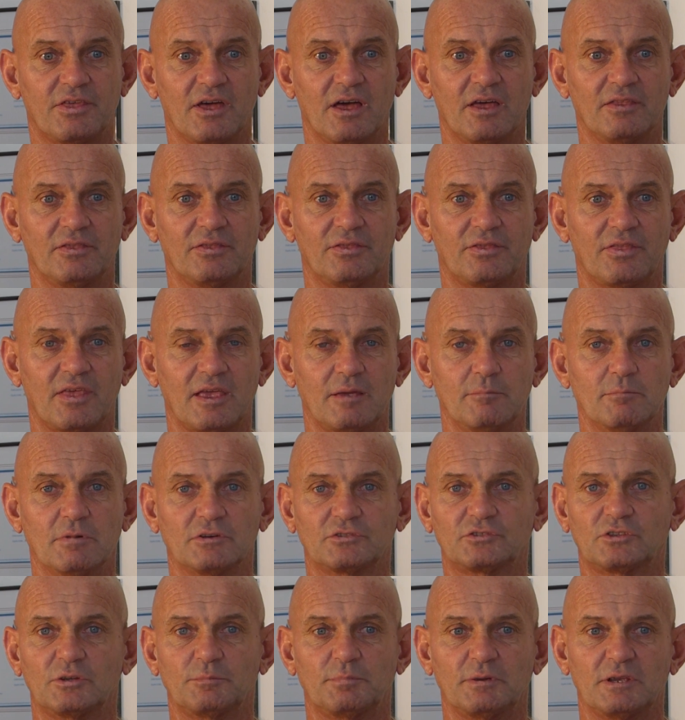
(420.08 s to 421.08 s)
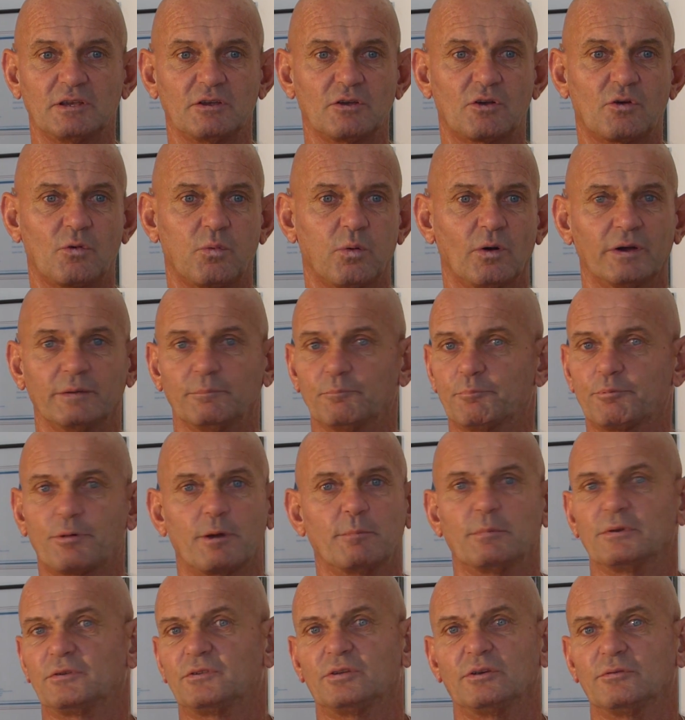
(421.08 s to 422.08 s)
that they must have been quite
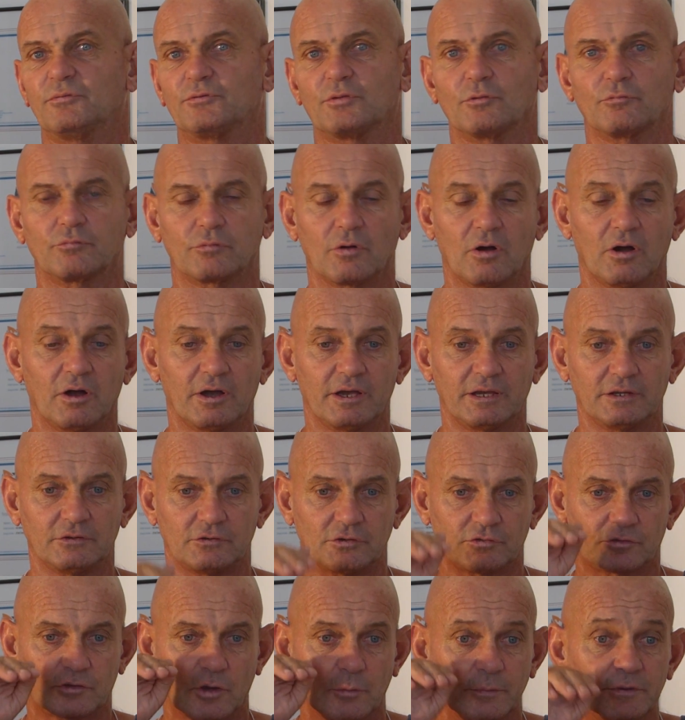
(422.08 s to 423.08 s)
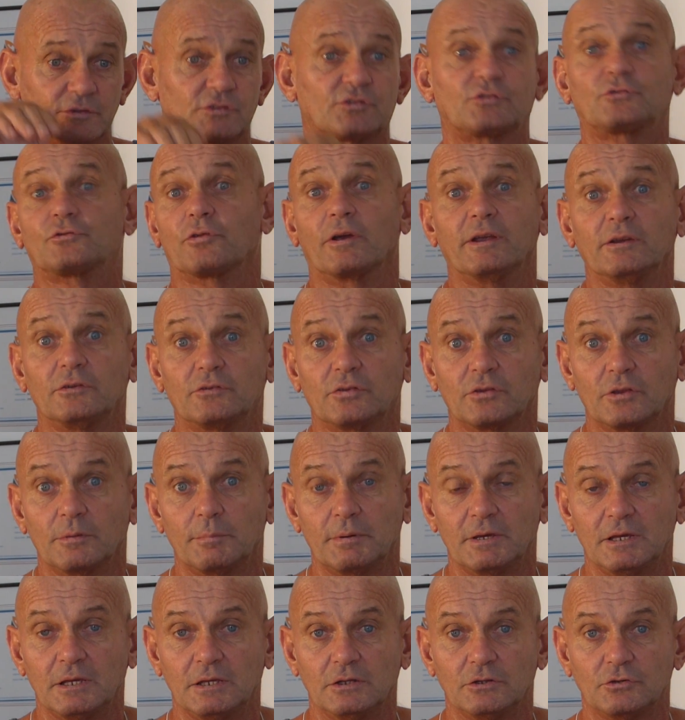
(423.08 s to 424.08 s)
primitive to ride, just going straight to
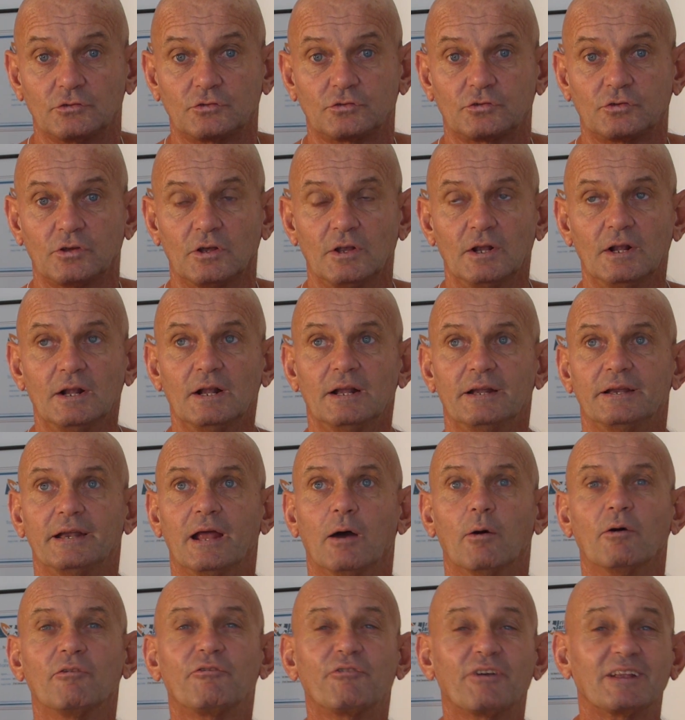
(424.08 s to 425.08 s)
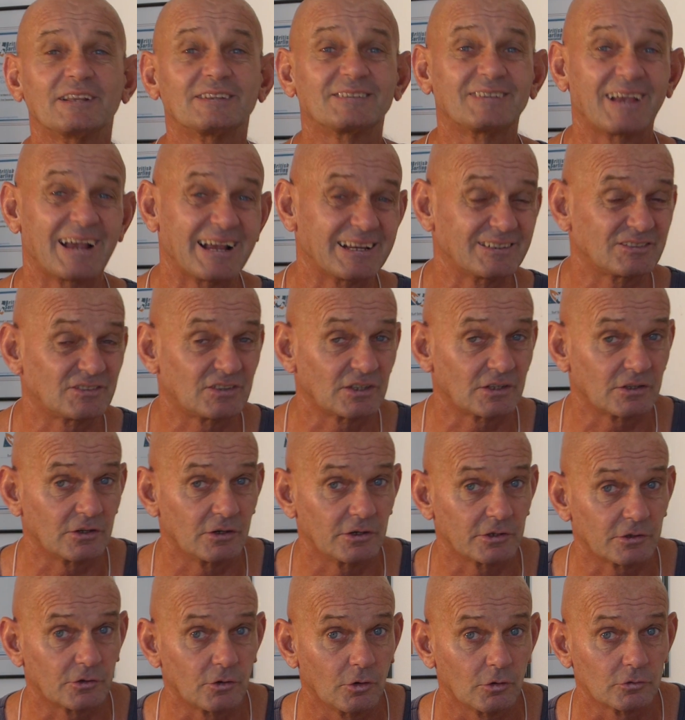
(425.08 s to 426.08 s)
the beach. Now, a fantastic
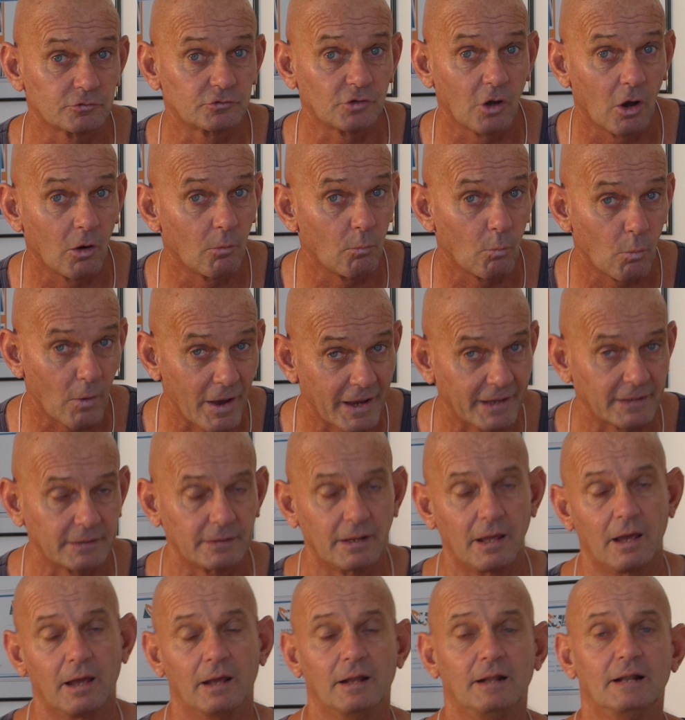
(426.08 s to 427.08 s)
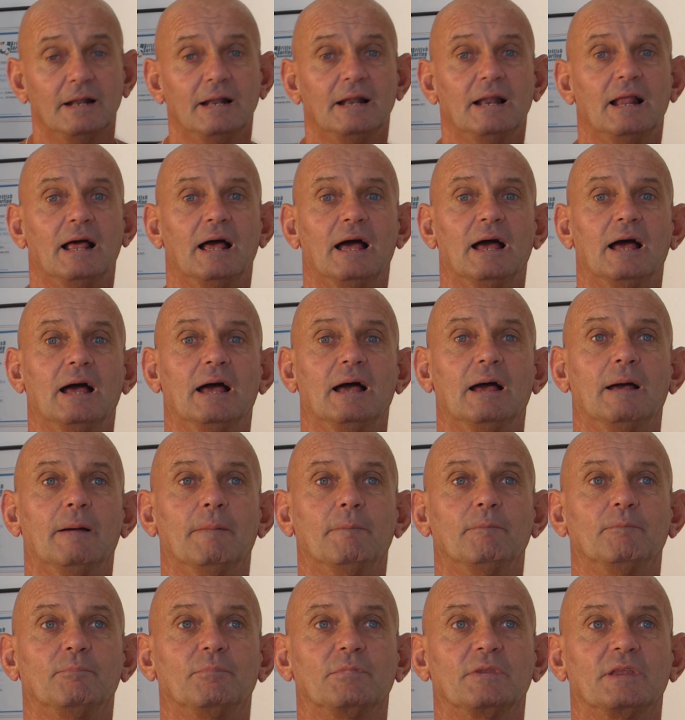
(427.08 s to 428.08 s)
guy called Wagner,
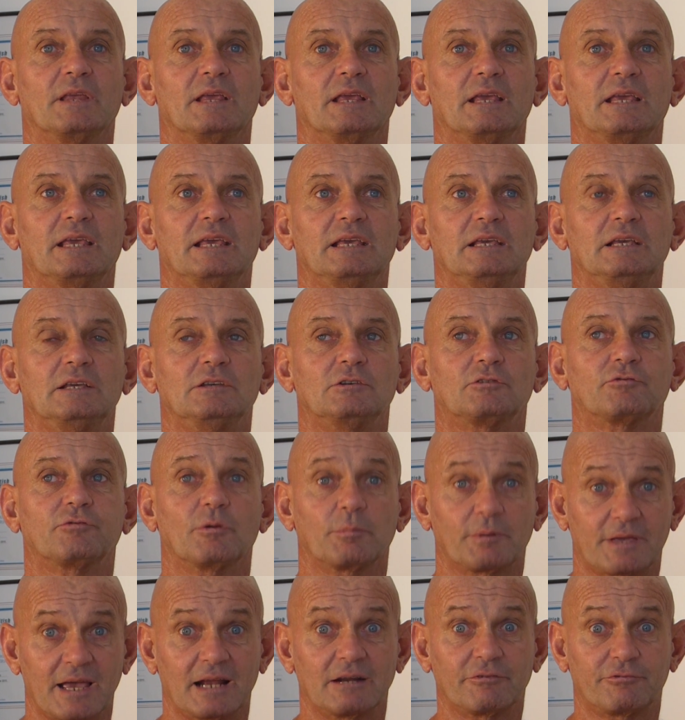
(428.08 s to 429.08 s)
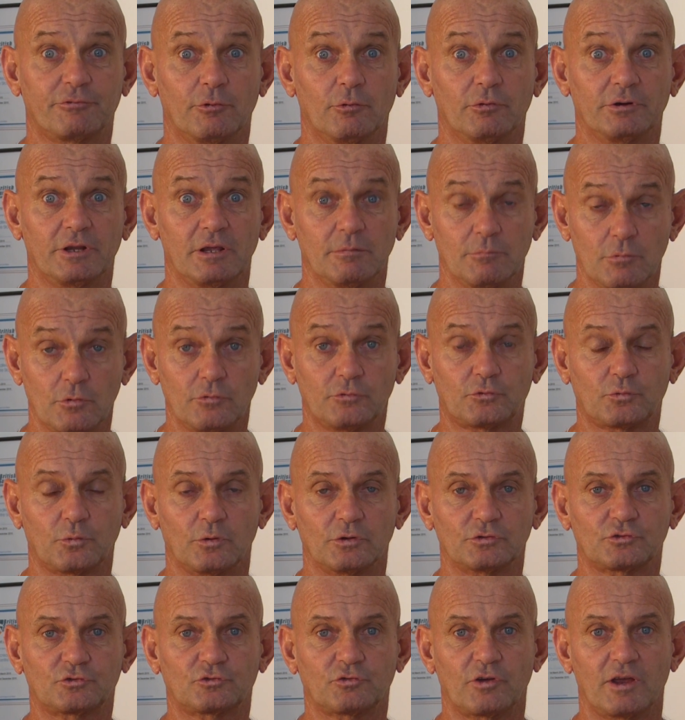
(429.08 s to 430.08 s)
he's from California, moved
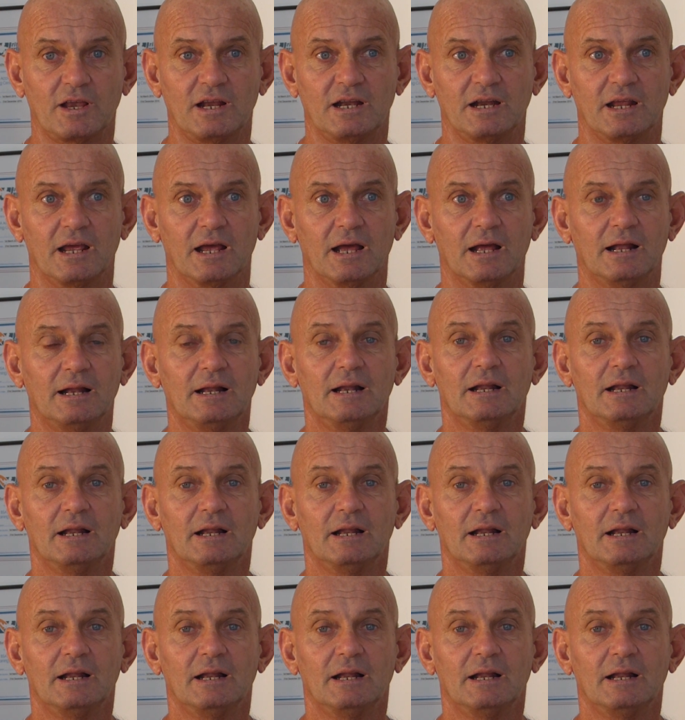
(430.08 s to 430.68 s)
to Australia,